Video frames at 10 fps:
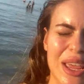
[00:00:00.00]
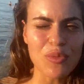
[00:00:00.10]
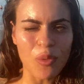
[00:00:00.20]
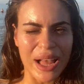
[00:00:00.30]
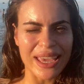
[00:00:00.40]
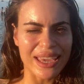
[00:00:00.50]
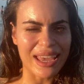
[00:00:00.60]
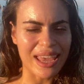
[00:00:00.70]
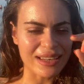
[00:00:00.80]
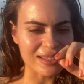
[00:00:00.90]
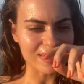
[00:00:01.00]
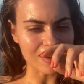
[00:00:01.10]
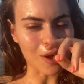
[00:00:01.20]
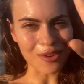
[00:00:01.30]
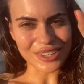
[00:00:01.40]
in white
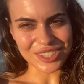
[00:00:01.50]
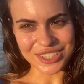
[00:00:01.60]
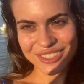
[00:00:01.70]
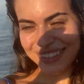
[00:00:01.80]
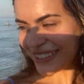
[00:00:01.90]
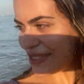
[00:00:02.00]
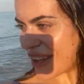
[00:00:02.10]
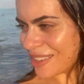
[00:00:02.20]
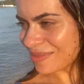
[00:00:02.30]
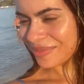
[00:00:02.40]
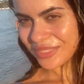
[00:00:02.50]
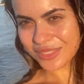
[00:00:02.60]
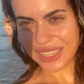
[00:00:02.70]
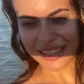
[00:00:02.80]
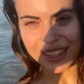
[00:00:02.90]
and orange as well. It's
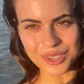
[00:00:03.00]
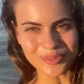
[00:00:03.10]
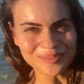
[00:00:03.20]
really cute.